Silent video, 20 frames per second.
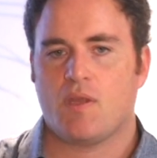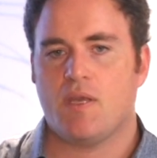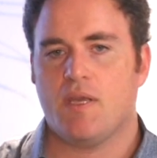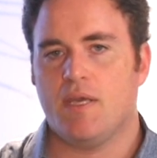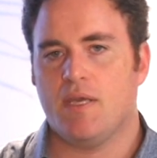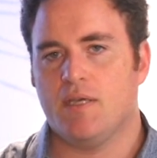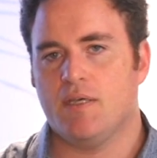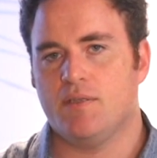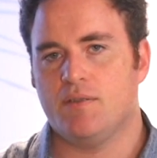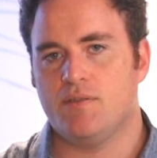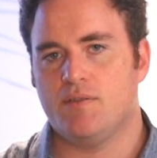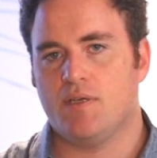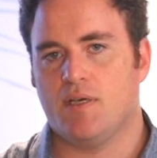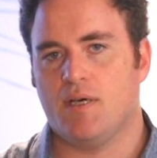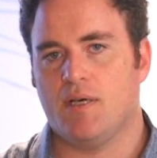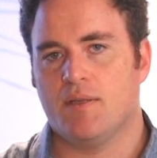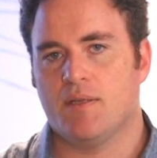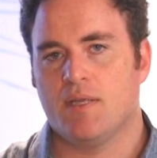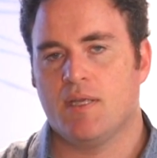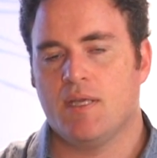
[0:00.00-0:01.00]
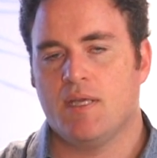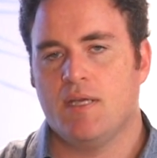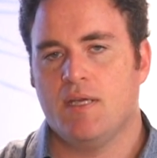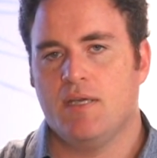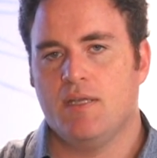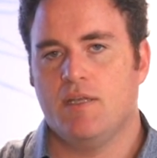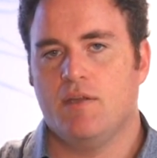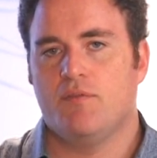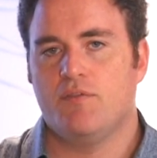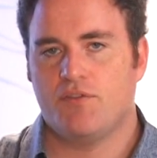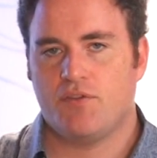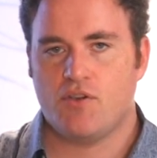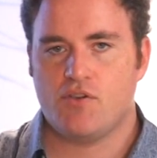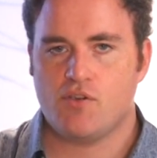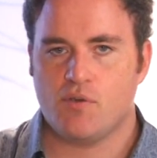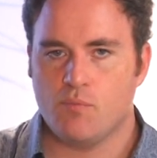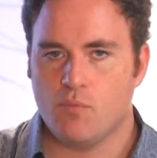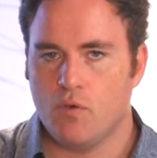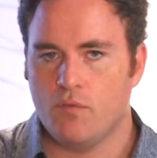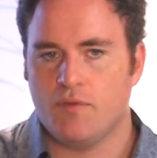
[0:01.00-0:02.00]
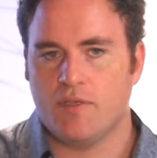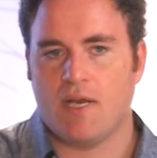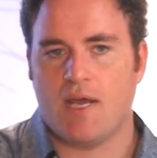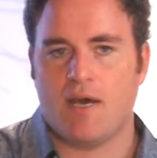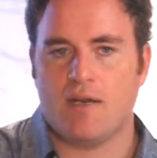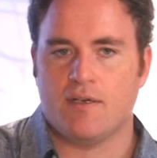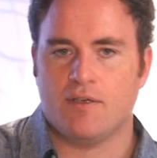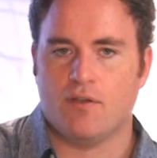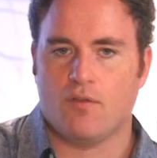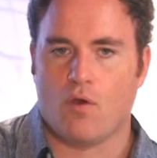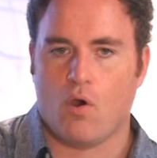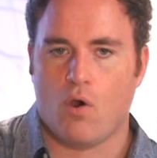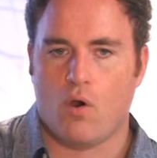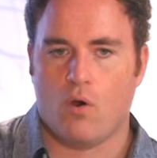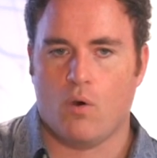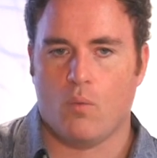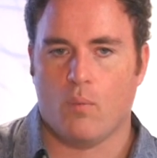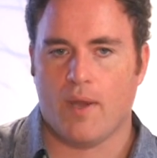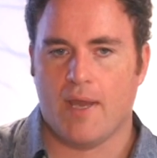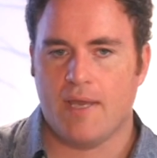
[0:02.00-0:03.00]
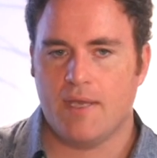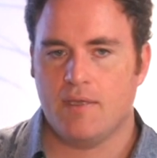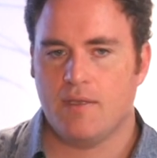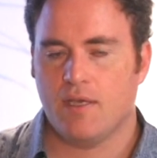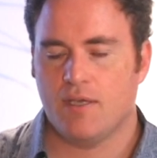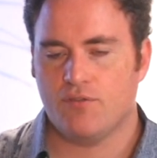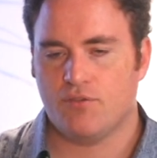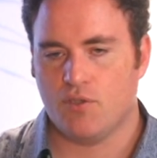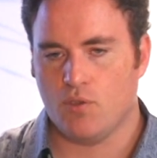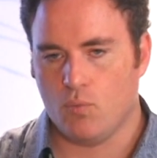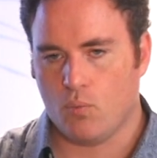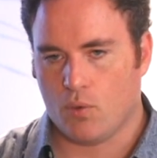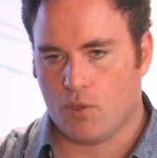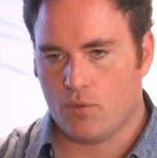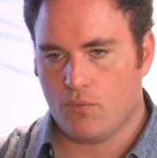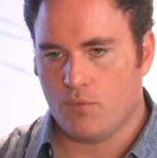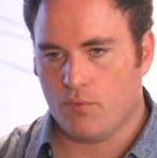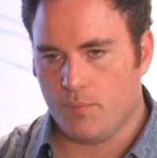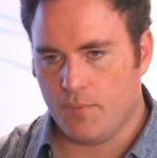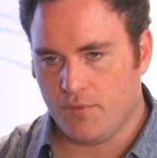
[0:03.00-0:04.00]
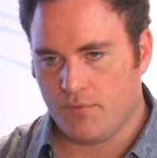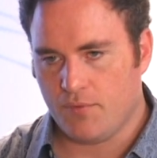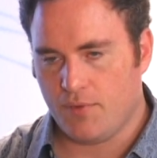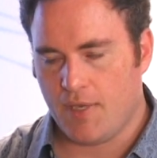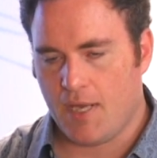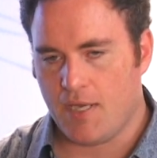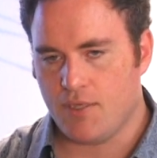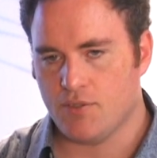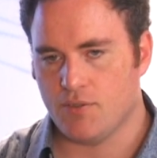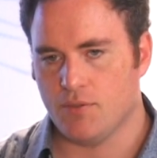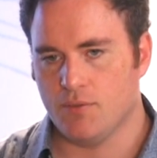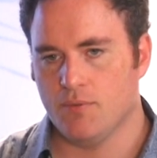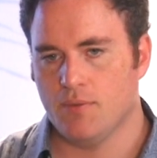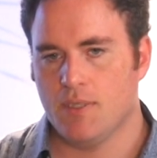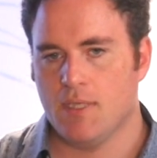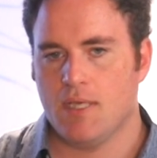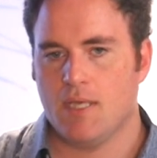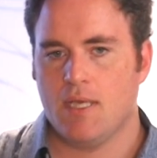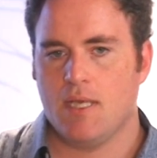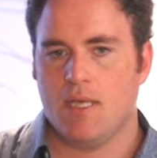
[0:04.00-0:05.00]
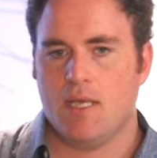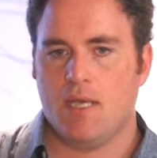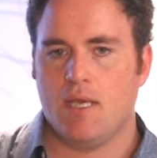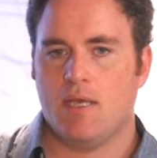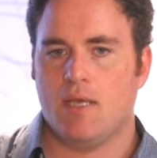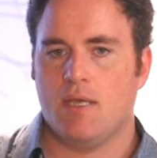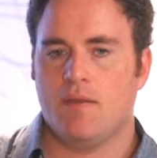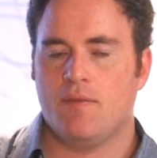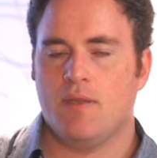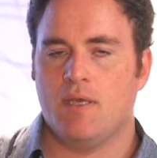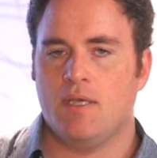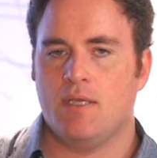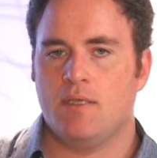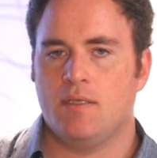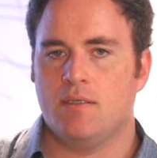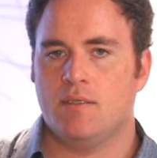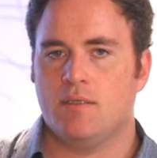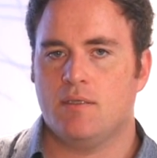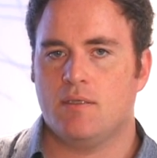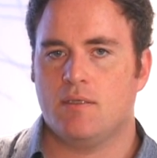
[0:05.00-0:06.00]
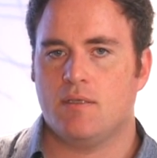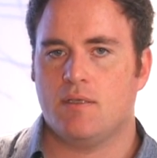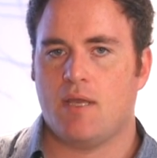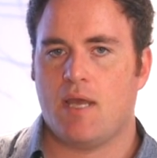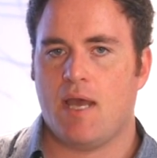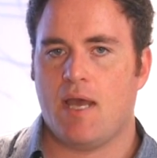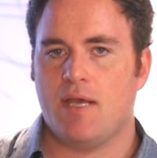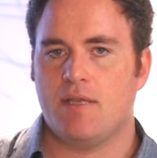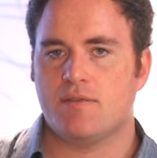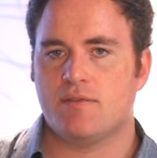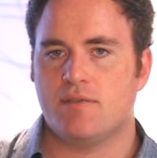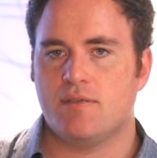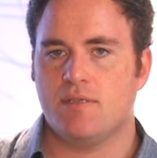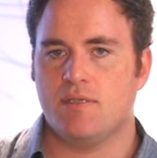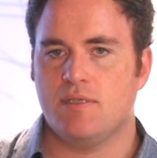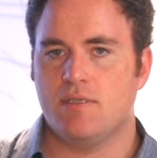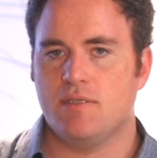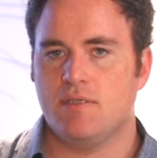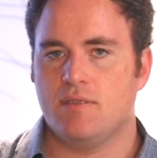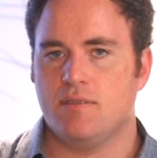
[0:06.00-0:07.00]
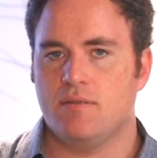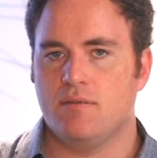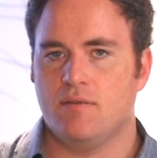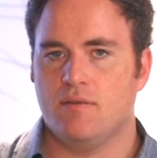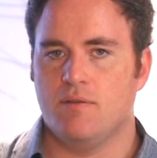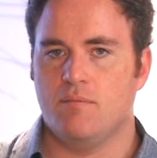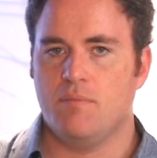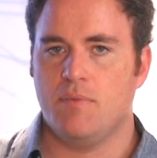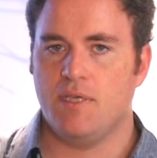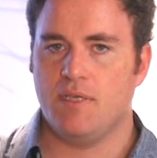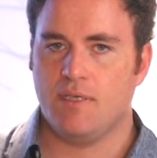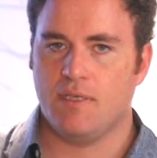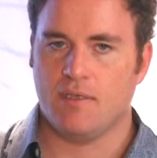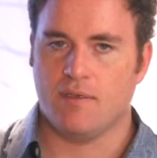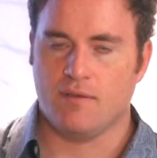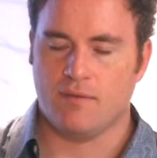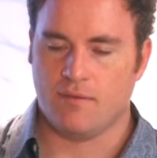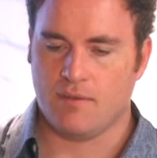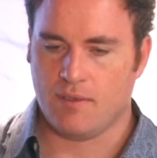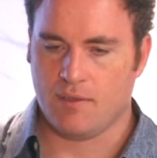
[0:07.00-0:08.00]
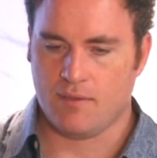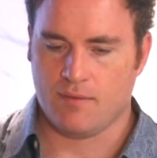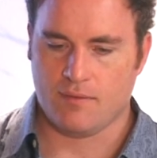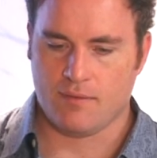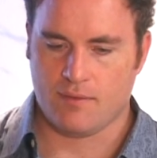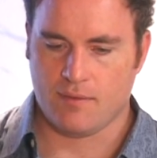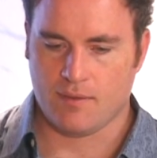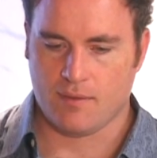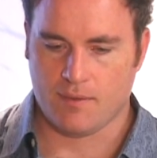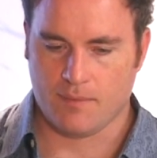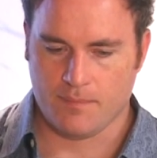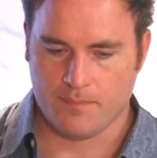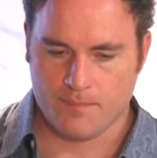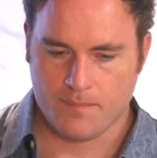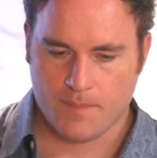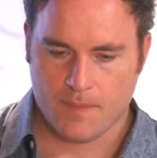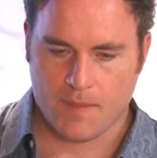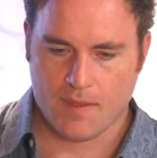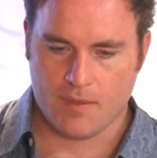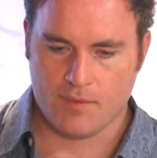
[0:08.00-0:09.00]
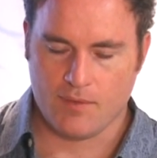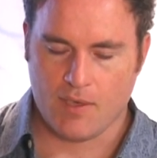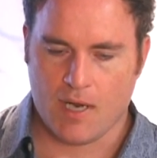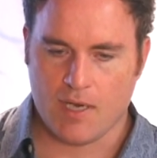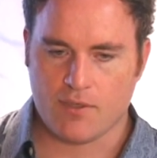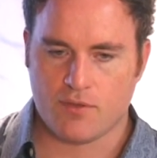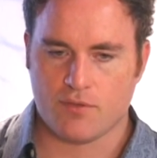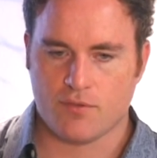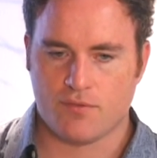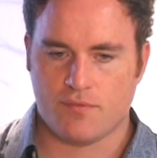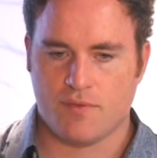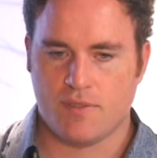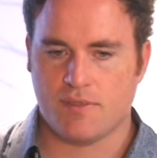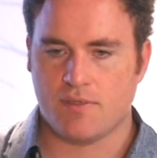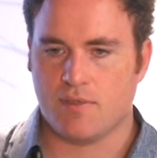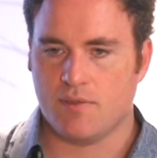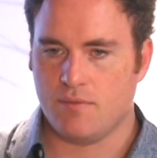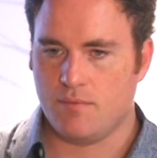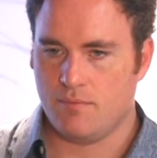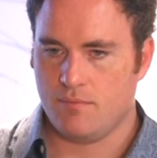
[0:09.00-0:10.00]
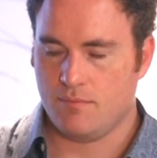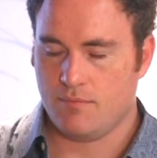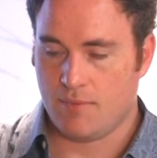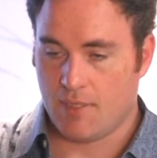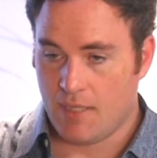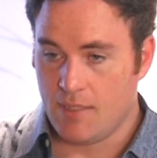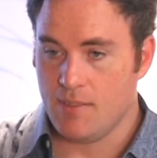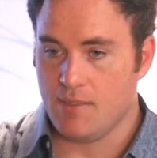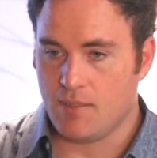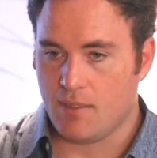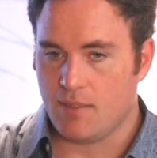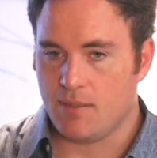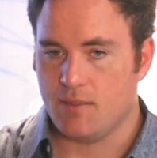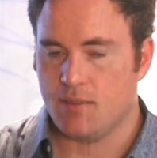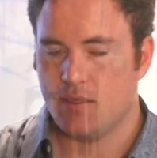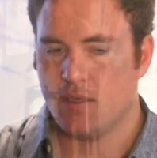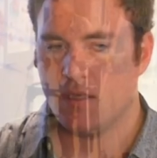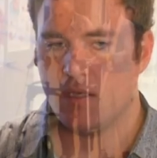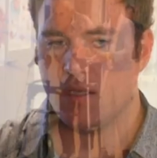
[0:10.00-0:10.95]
and the physician moved it out into the hallway as he worked with Mr. Dashaway. And then as the meeting and doctor's visit ended,